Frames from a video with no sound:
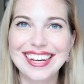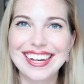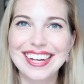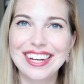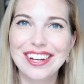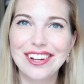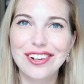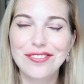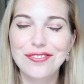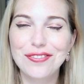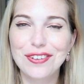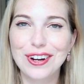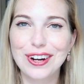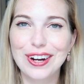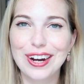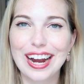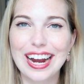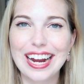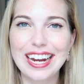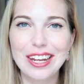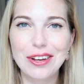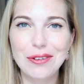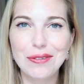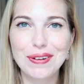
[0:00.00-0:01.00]
And for
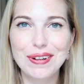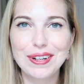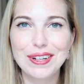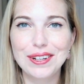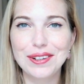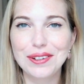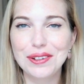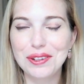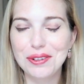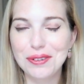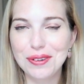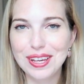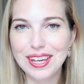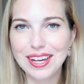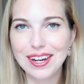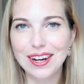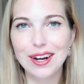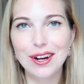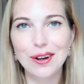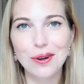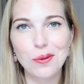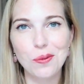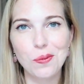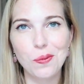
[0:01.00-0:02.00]
anyone new
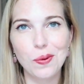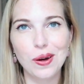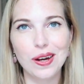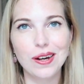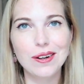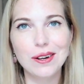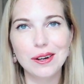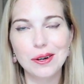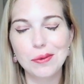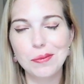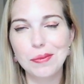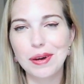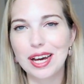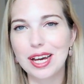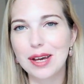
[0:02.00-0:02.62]
here, welcome.